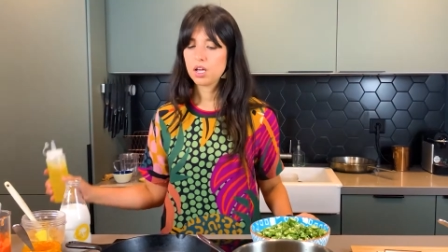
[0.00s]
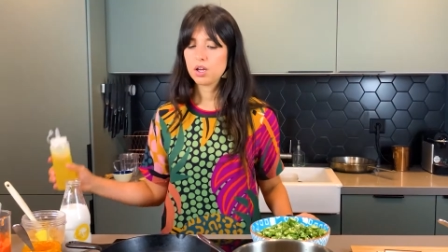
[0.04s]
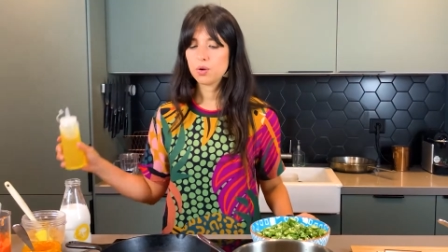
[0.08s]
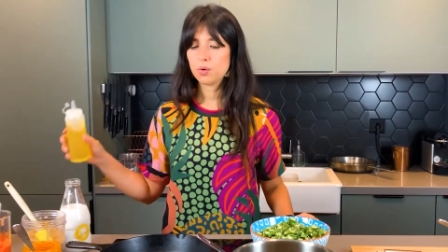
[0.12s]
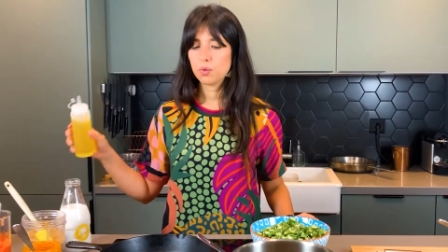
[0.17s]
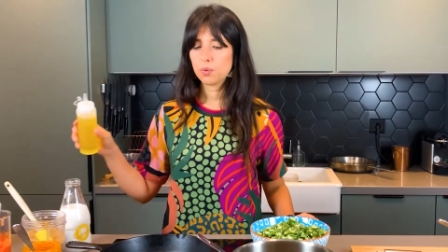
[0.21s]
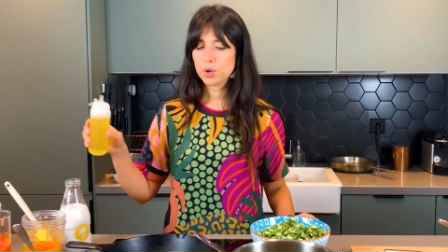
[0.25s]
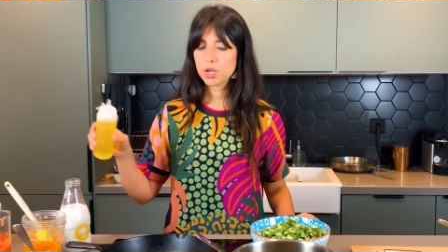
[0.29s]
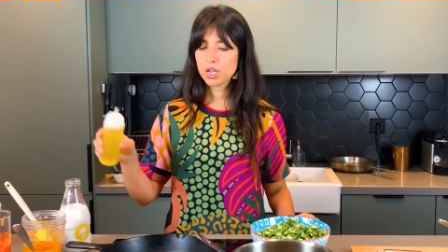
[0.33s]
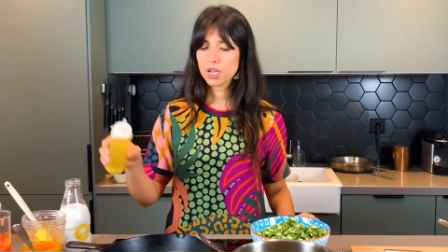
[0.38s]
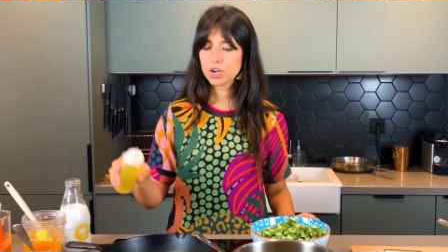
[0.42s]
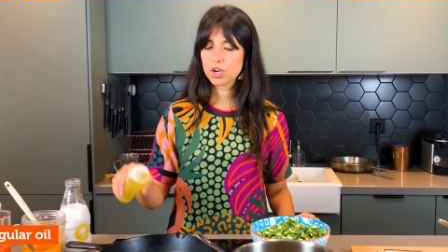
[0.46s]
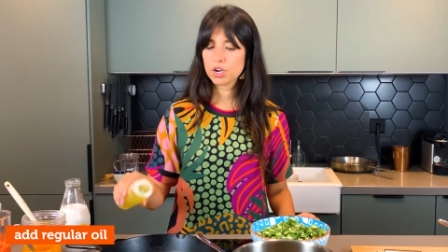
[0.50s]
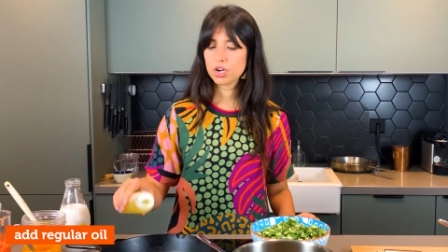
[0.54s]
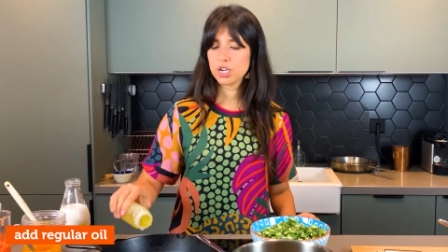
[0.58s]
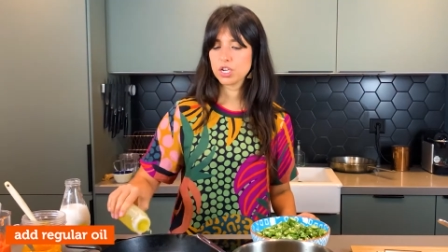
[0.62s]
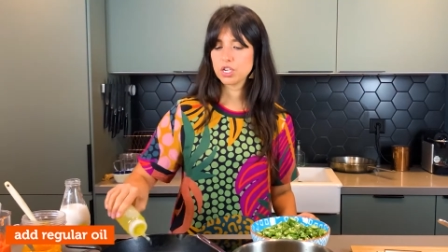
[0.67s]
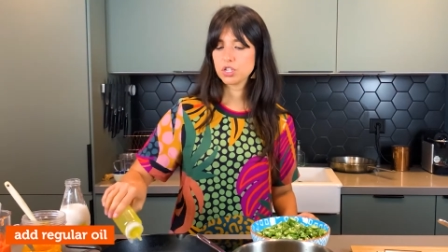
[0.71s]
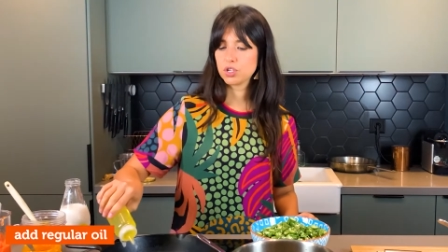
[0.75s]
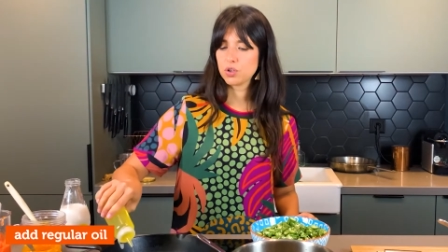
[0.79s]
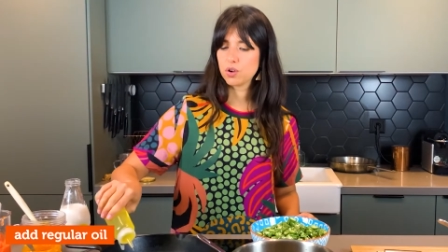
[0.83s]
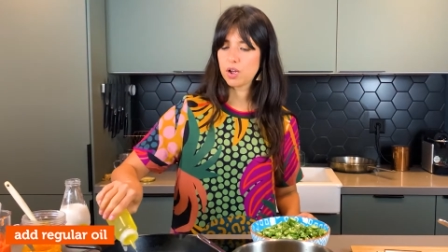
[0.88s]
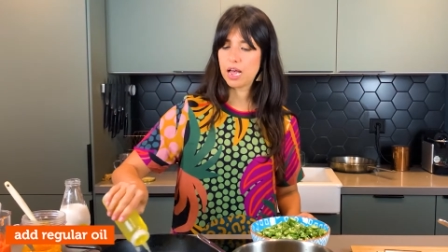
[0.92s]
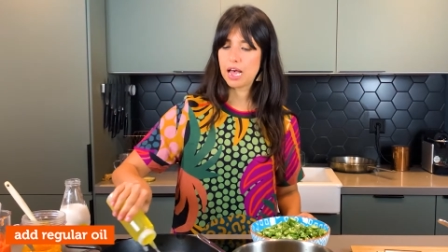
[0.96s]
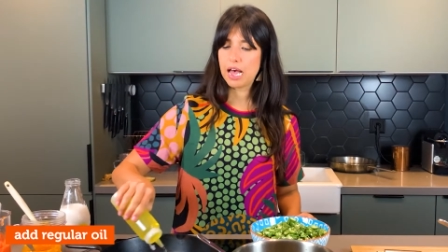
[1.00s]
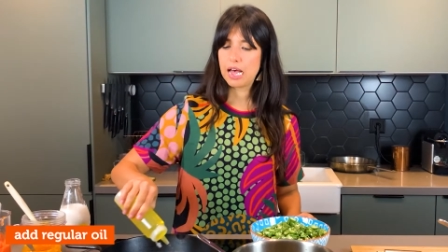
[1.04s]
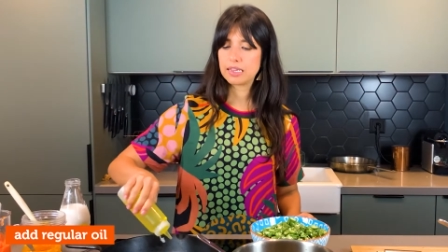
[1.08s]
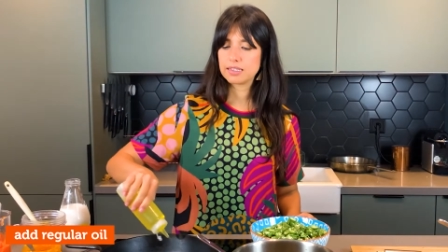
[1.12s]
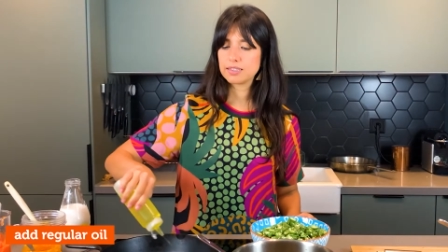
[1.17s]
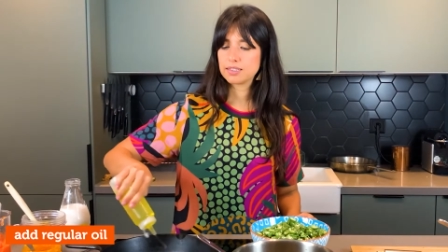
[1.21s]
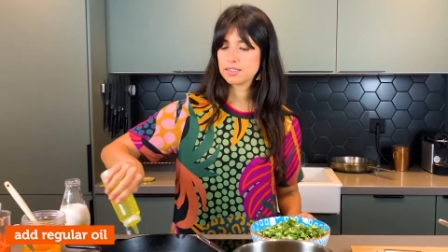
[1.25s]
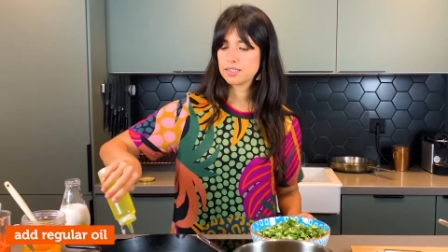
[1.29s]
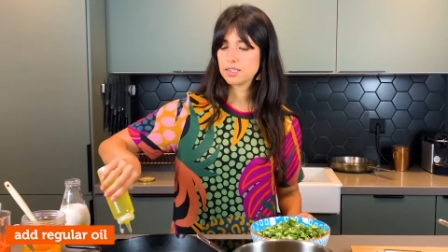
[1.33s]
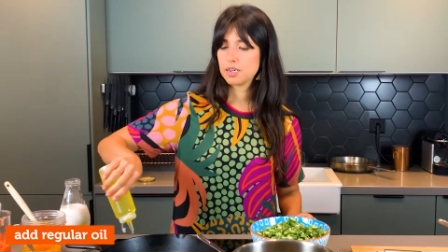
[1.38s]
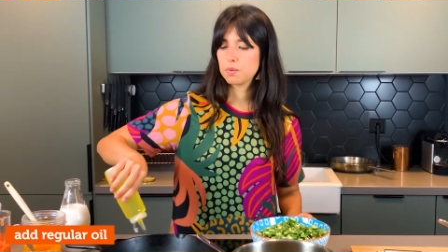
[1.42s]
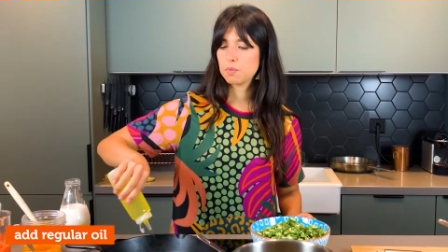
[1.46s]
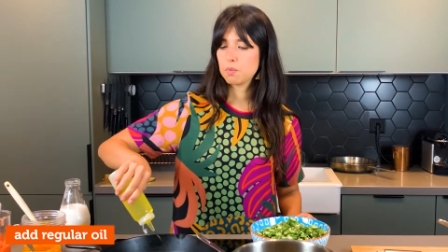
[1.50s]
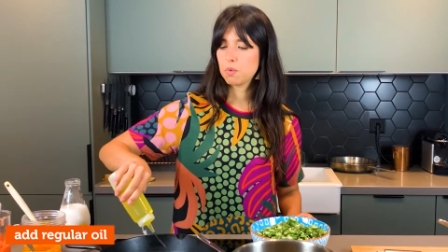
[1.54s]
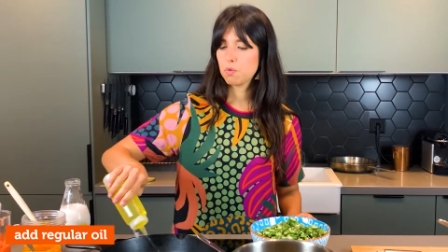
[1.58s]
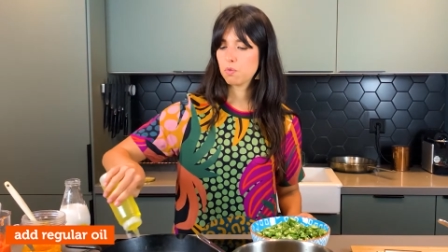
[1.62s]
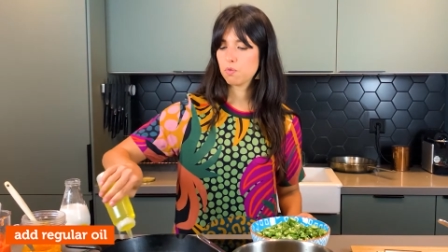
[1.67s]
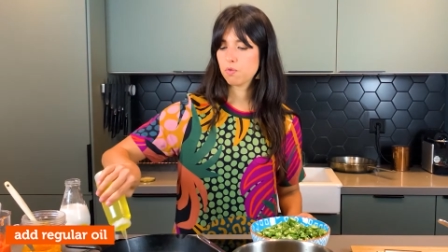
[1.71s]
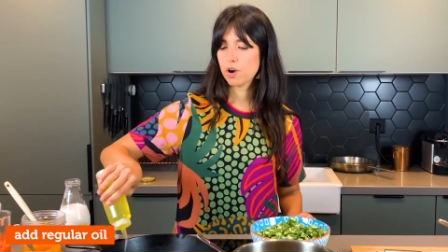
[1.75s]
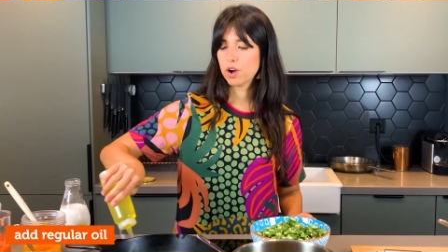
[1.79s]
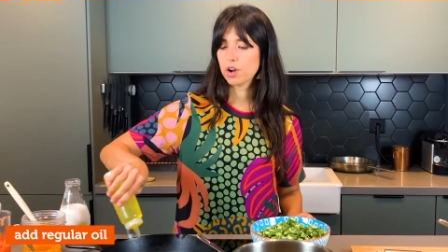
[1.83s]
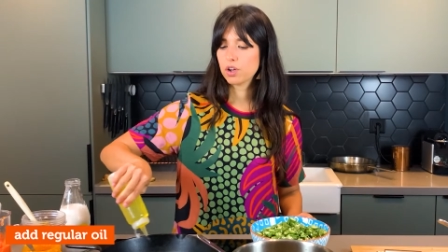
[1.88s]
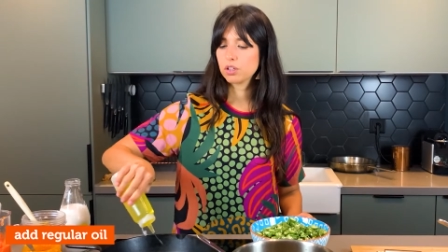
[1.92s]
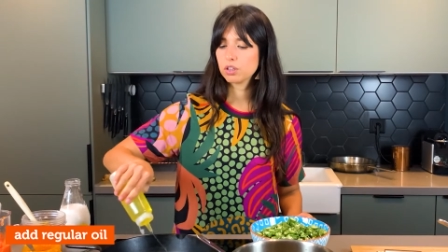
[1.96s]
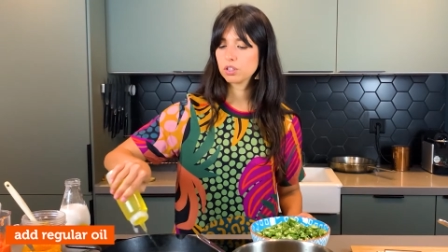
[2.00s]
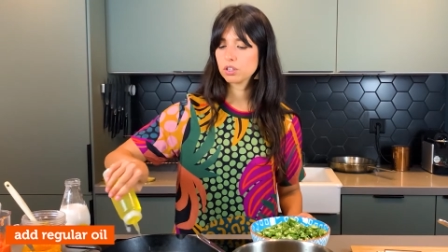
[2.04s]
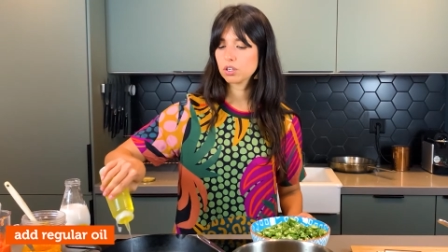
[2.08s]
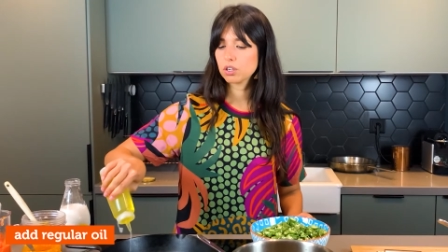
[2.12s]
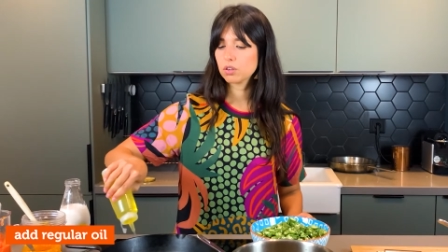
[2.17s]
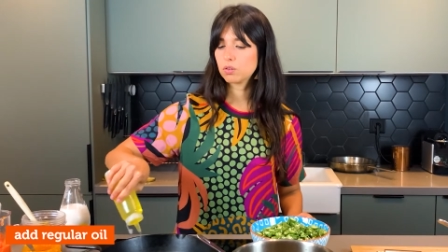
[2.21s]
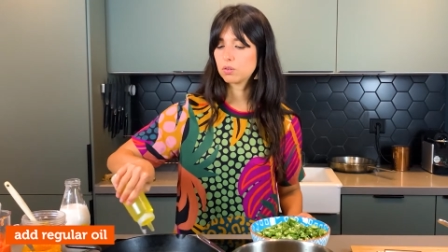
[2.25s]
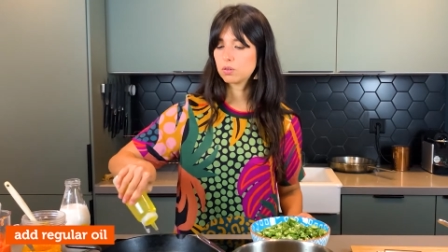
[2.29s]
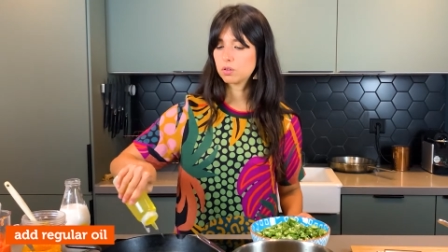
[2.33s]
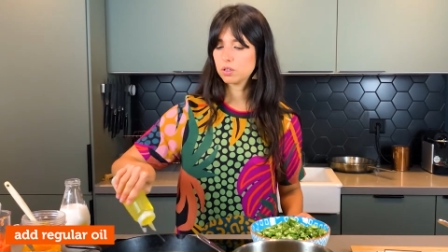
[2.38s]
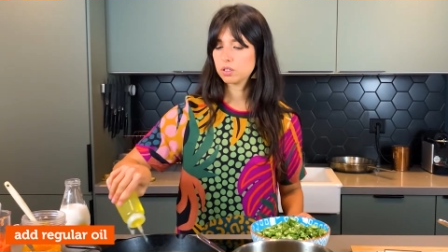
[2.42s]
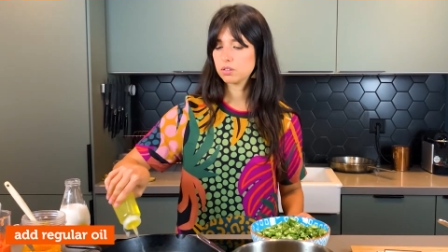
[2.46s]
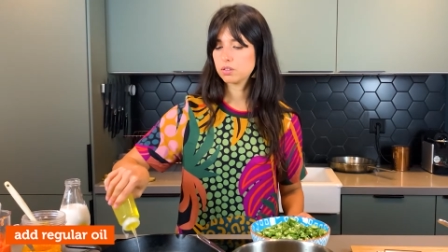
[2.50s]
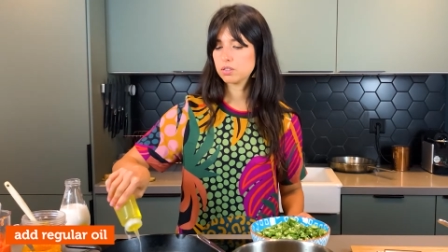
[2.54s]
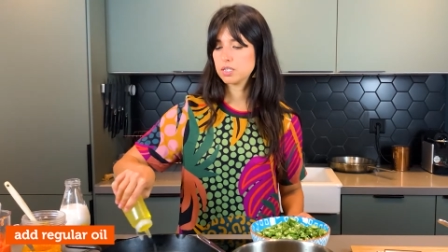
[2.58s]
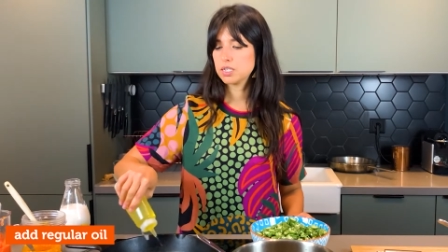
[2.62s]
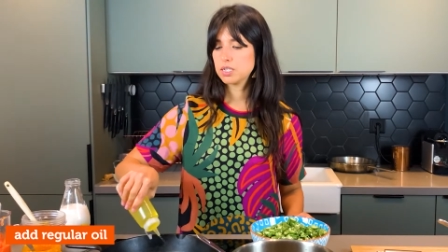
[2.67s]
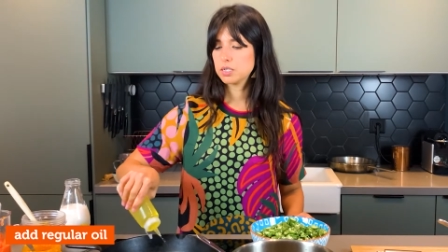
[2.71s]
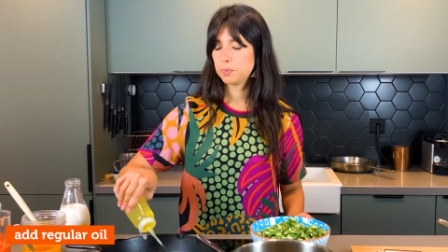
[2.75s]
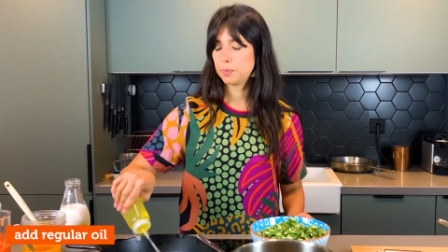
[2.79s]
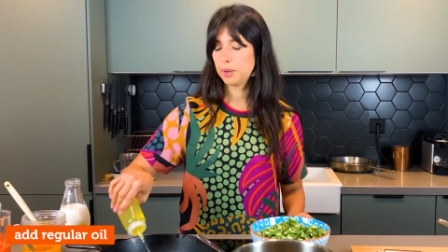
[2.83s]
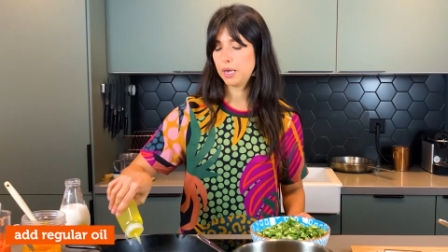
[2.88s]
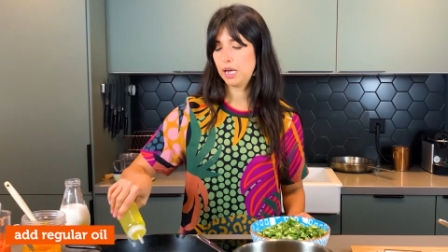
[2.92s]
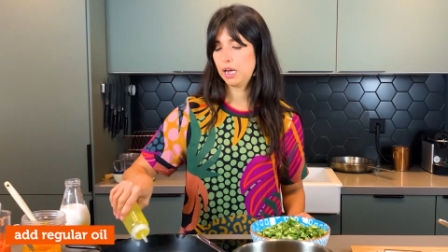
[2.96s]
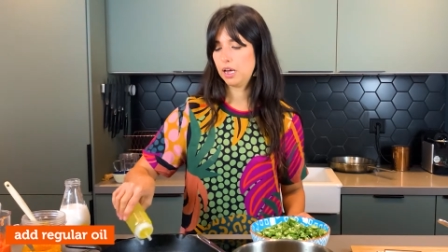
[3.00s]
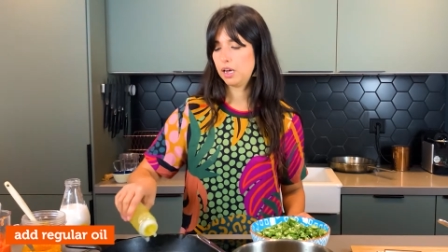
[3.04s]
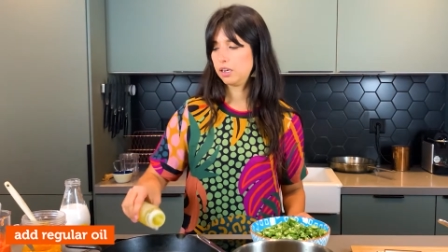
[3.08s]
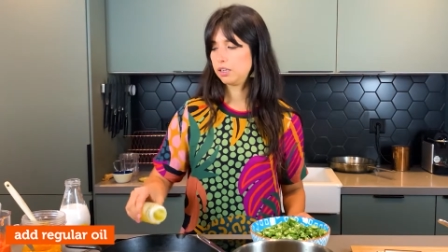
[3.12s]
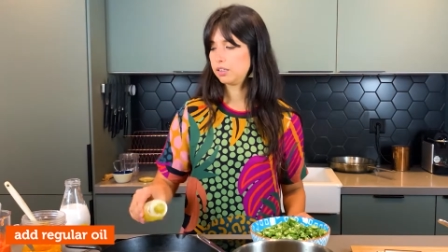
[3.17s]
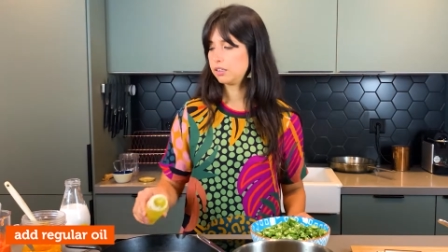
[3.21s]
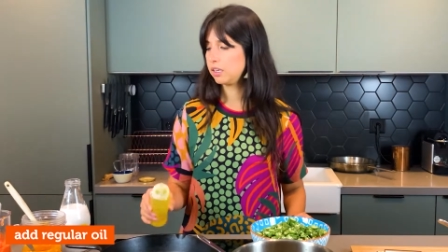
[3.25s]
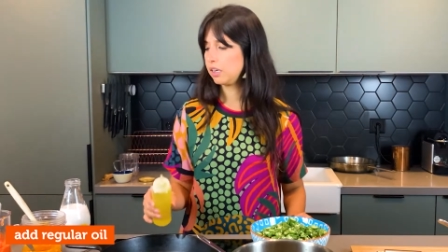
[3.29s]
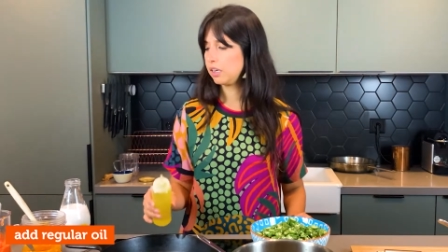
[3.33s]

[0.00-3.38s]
we're going to add some regular oil in the pan.